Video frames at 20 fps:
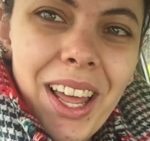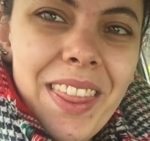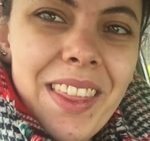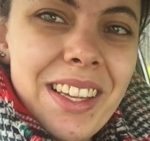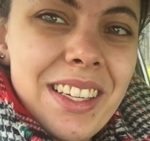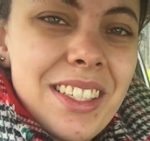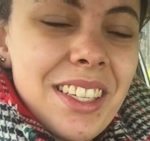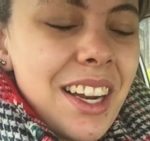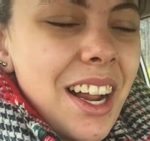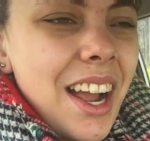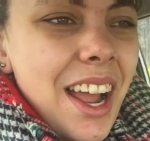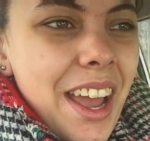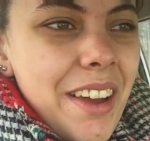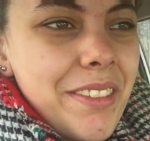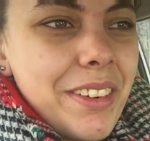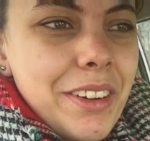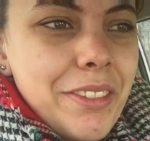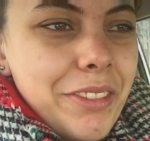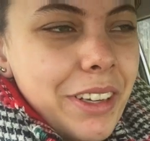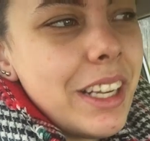And then tonight I have
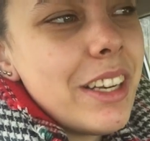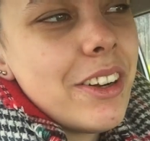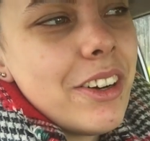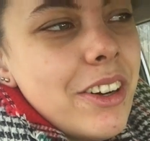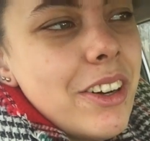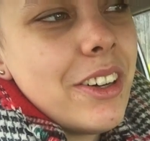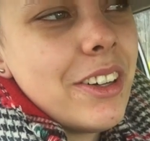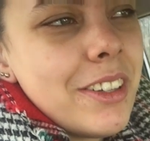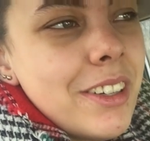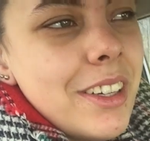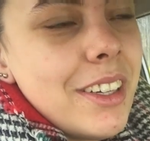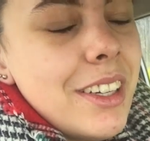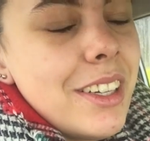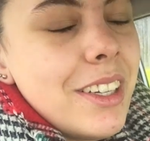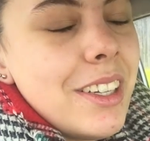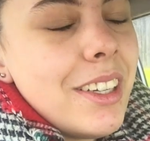an event on